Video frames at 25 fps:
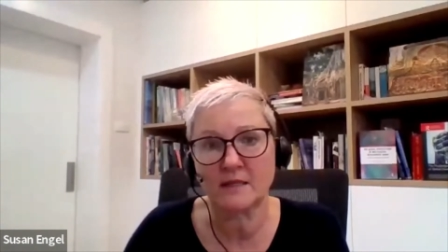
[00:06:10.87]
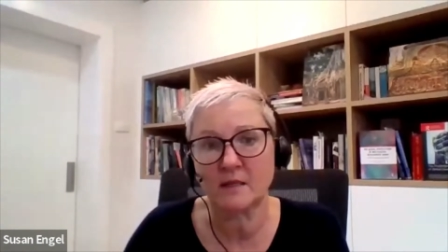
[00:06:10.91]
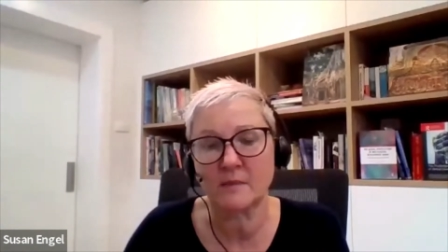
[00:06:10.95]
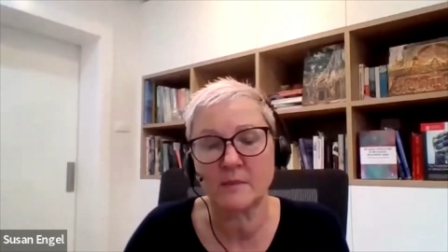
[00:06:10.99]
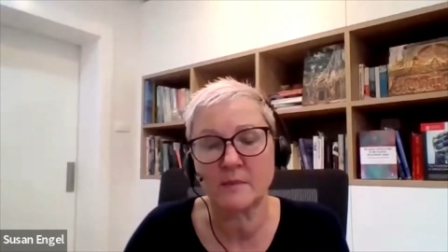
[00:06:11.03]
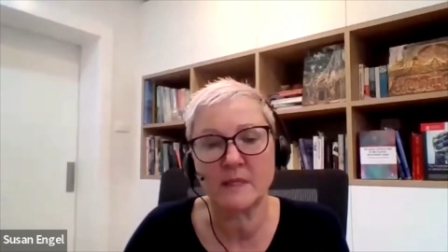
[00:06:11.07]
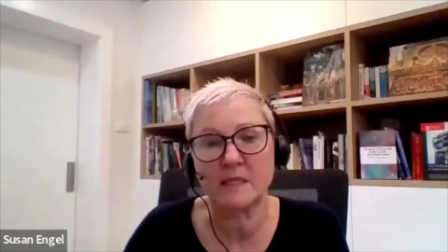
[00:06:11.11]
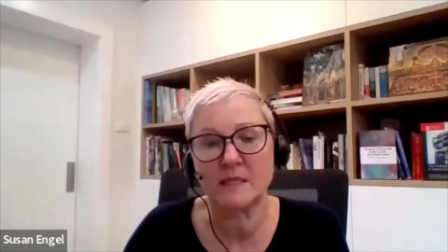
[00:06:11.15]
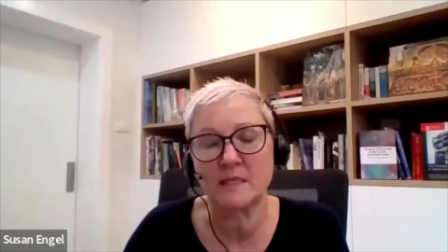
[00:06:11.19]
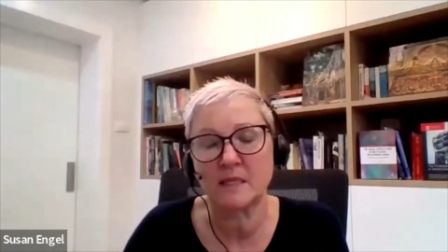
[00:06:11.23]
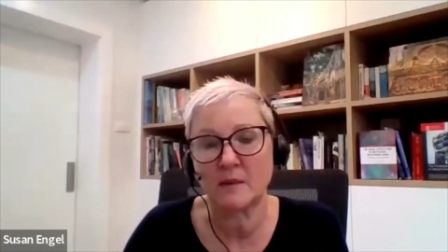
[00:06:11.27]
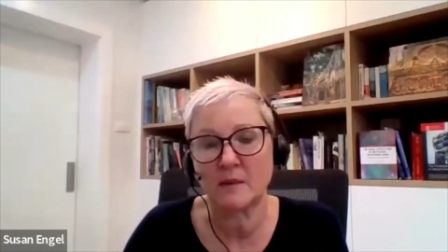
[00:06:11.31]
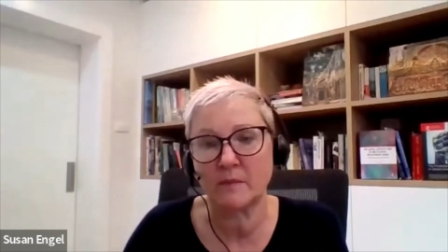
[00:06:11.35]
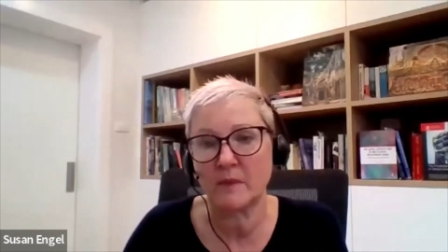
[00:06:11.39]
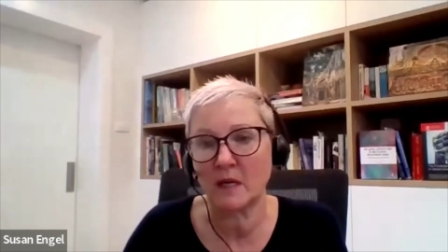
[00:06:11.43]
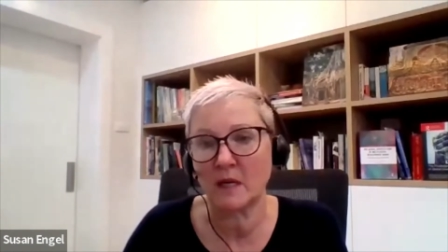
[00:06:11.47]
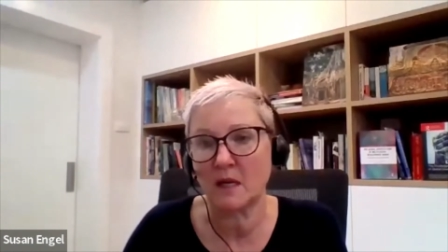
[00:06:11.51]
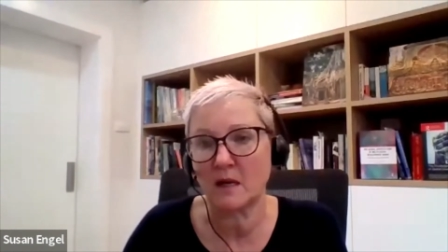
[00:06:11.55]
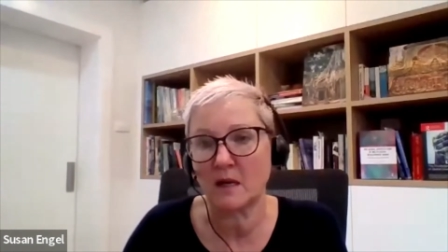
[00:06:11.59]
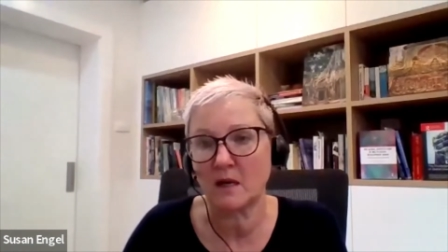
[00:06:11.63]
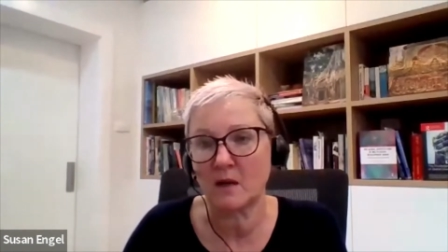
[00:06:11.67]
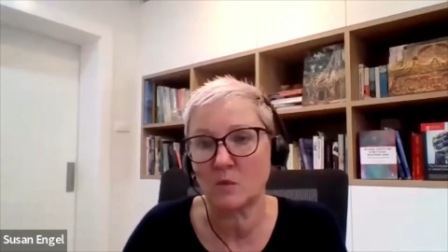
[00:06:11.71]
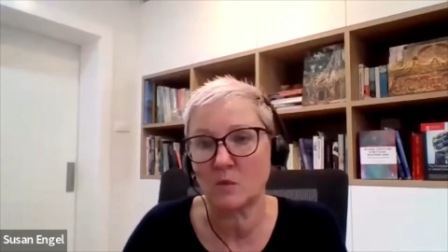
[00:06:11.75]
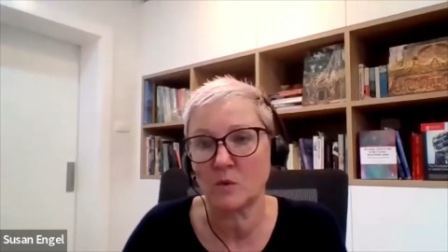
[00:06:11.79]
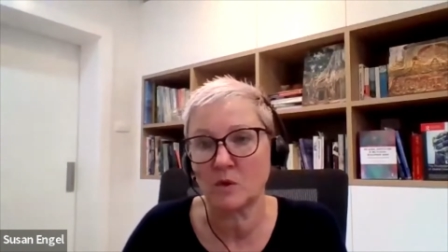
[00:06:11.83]
I mean,
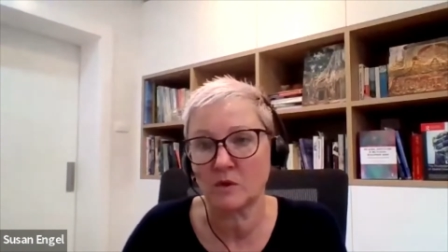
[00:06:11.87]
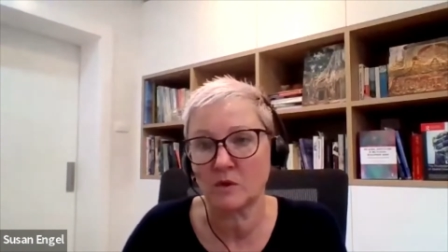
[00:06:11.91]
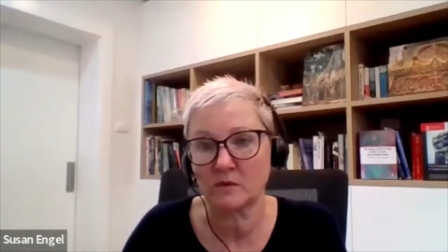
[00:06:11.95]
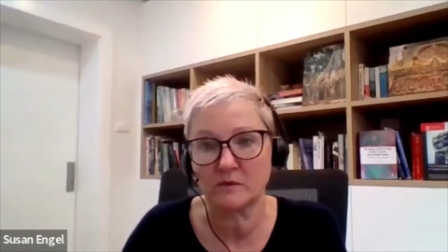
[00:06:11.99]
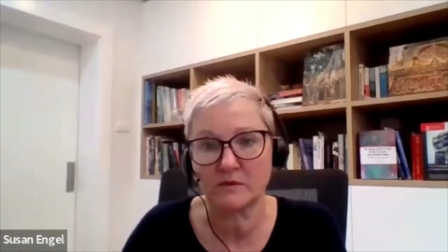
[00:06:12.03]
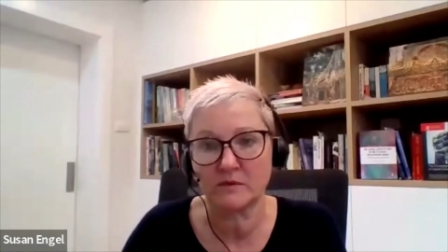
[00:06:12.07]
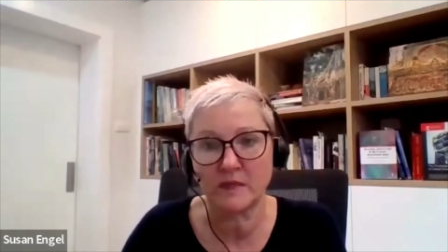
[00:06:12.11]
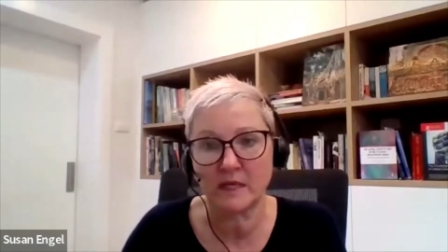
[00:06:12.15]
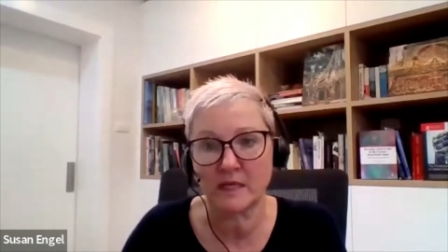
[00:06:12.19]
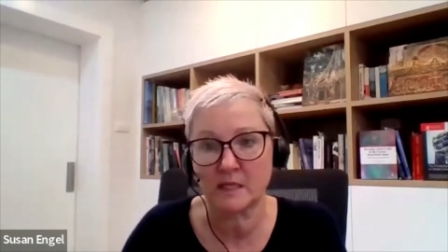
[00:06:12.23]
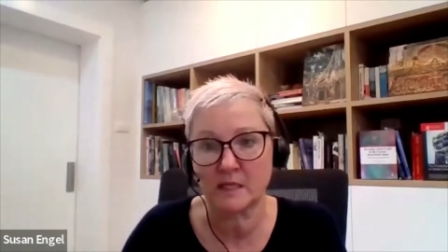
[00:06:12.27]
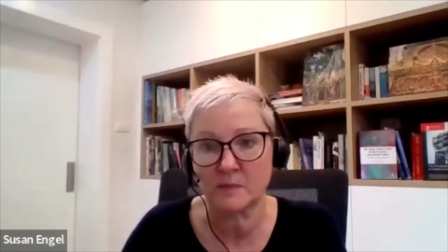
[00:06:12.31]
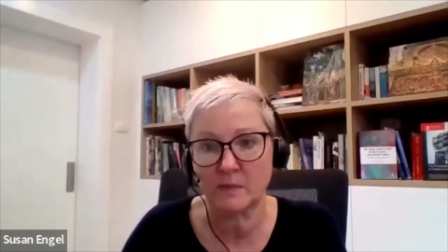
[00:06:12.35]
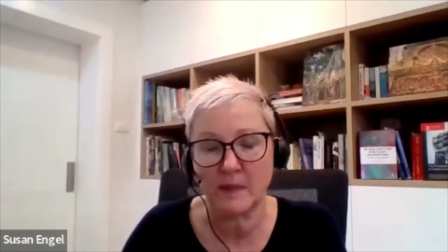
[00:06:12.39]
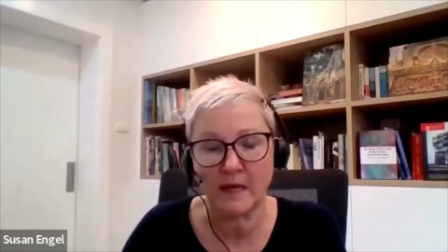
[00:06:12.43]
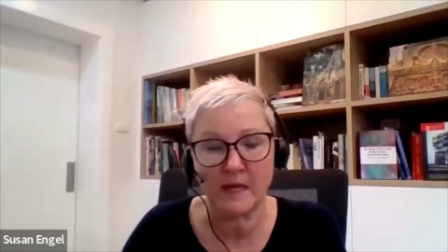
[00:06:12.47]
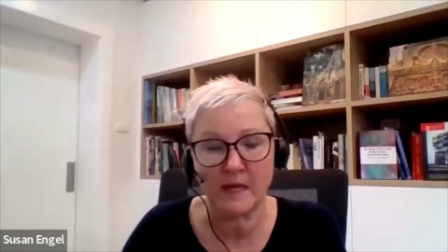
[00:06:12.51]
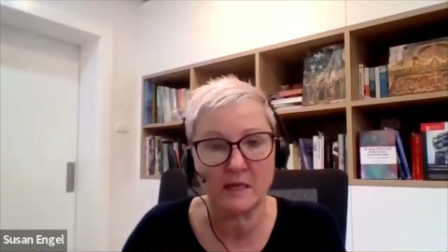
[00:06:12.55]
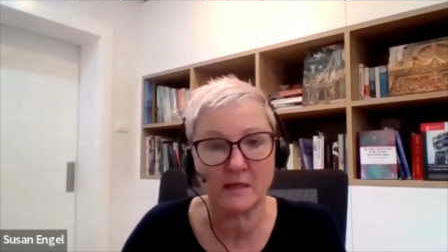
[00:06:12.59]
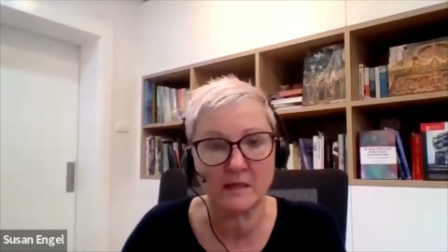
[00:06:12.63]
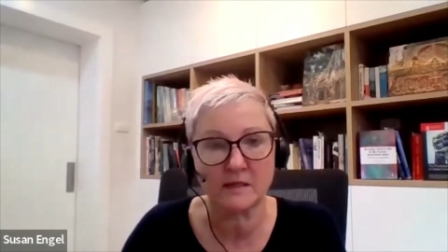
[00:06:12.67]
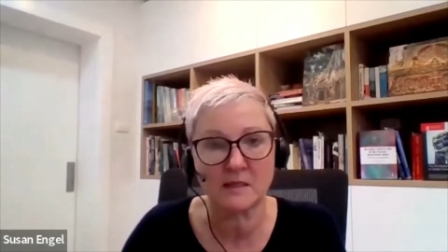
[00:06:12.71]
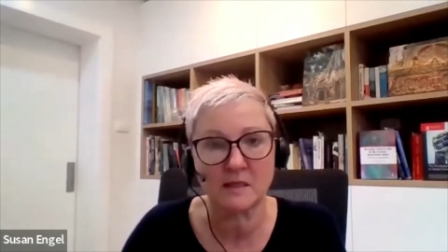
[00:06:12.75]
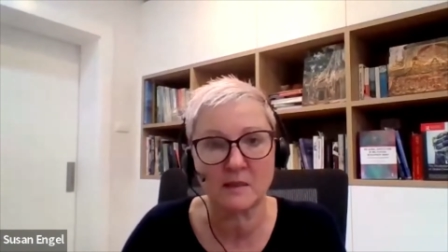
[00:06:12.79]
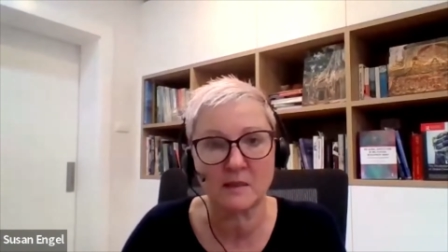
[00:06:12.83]
Semmalar will
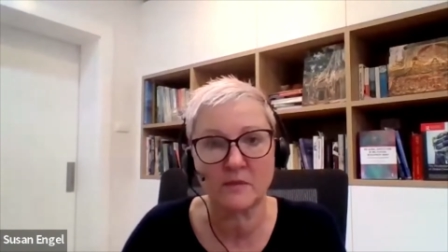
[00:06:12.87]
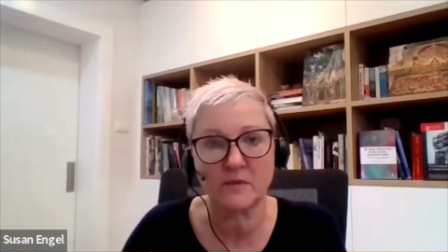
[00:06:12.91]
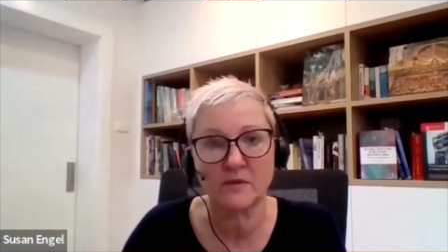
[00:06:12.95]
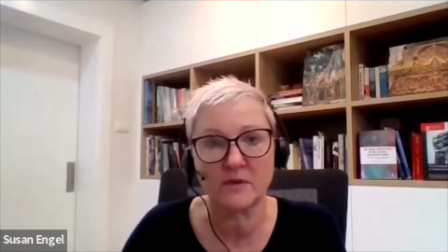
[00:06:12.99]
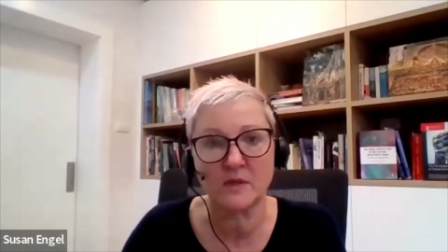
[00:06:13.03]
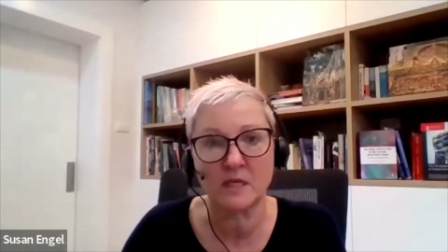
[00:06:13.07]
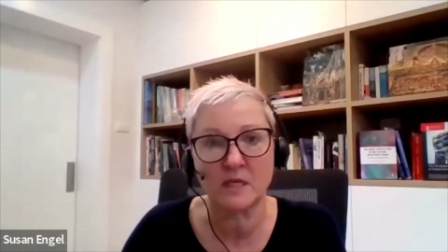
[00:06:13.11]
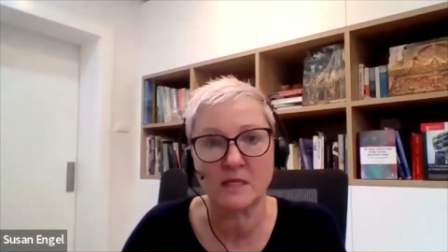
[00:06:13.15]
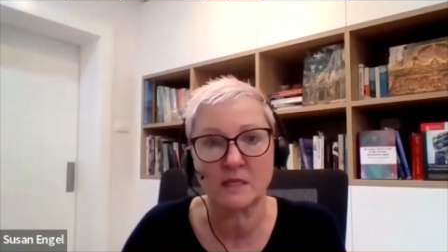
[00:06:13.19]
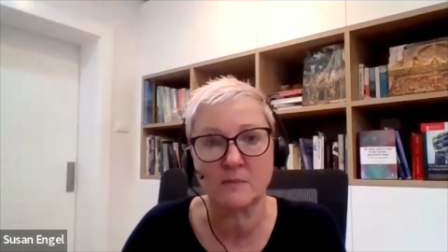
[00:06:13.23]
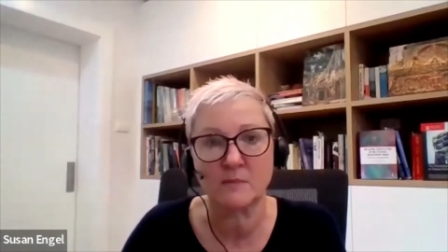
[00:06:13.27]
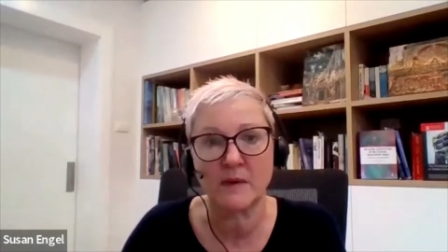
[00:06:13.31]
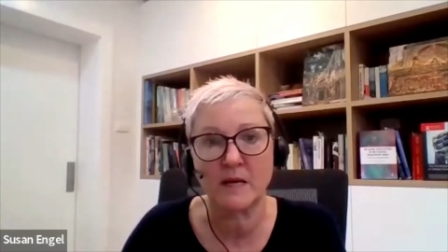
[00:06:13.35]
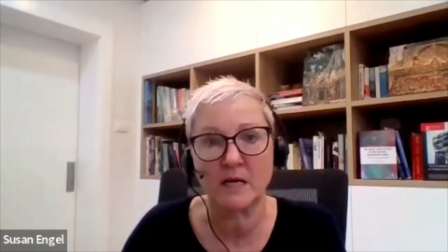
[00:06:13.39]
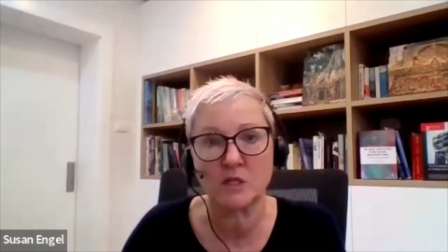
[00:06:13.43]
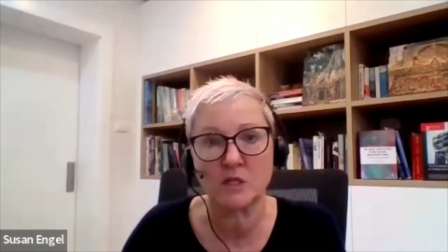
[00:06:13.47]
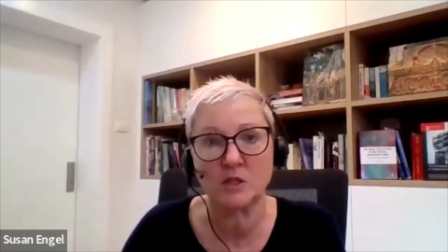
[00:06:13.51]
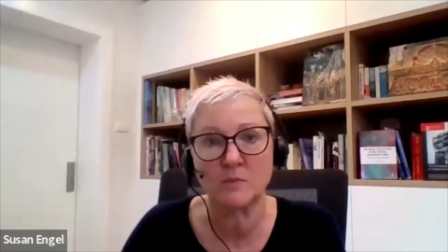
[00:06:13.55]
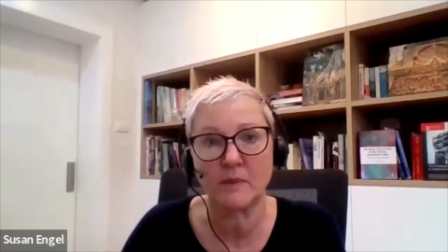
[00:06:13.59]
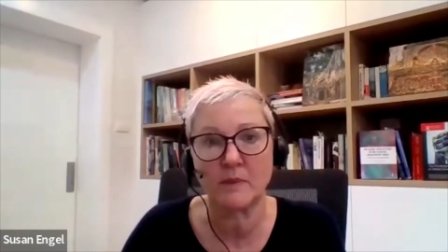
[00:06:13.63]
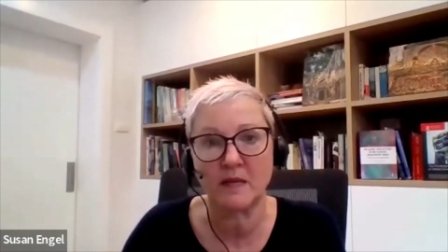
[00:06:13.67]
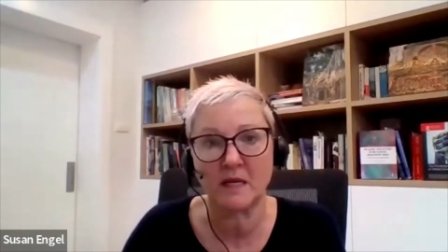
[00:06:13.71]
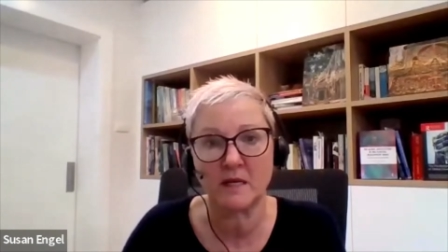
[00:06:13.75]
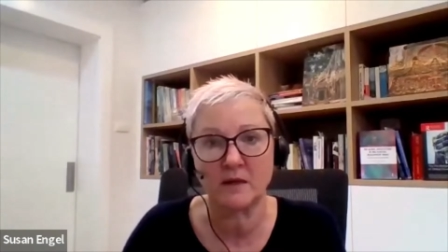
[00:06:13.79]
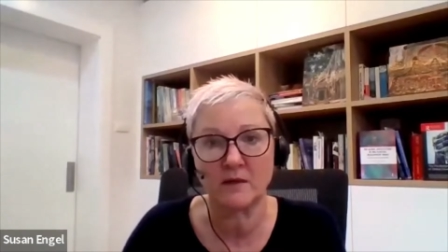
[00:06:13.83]
explain some of this
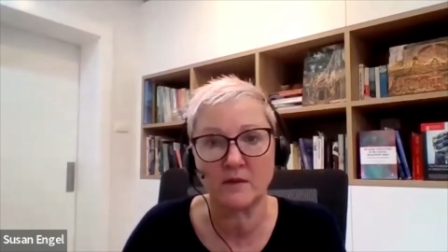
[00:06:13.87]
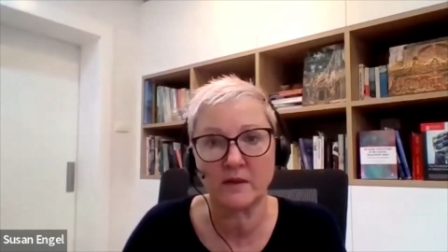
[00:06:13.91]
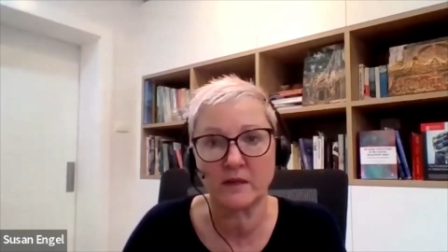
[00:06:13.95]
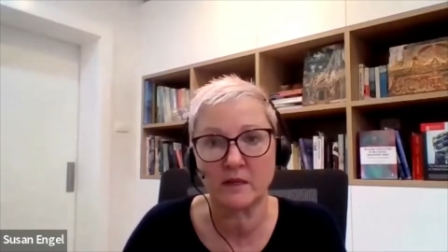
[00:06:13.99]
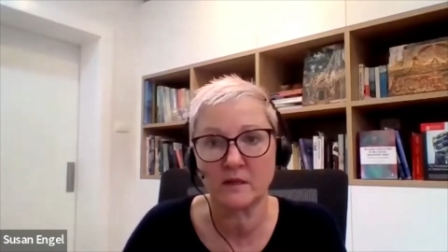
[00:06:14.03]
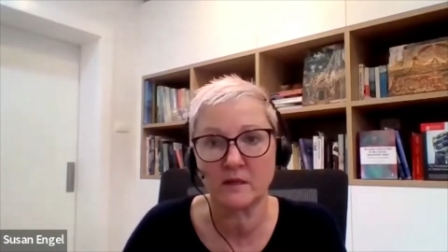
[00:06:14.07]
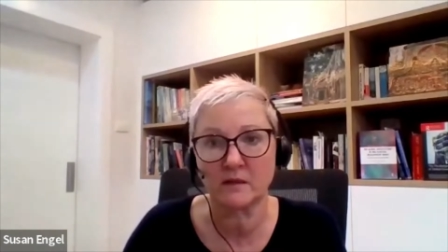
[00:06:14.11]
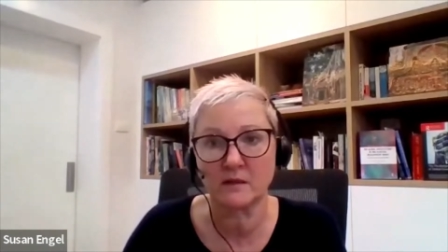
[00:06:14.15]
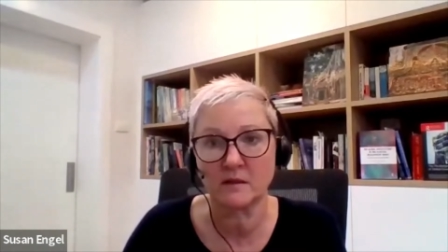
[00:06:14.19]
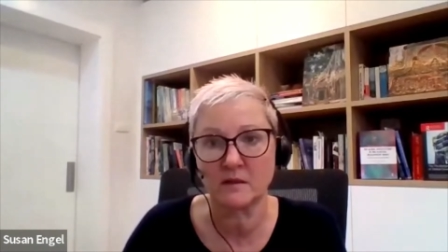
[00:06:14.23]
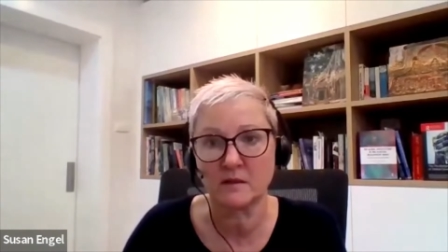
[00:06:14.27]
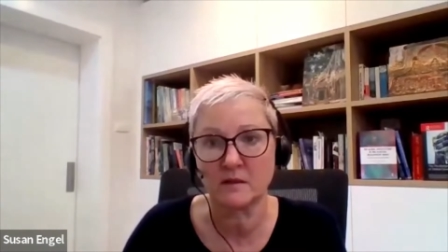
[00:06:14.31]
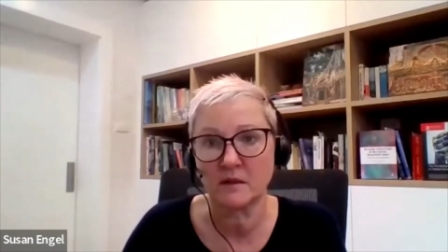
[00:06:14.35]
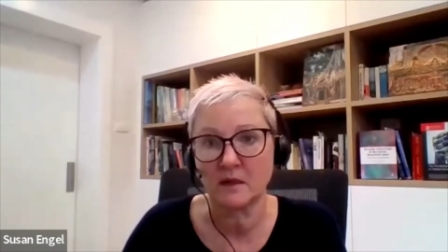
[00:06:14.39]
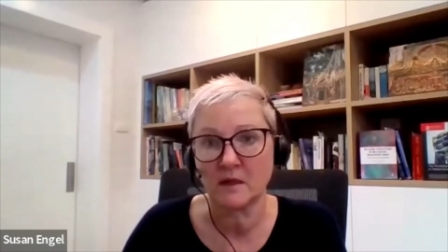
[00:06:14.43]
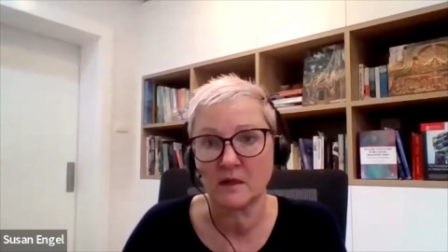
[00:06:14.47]
much better than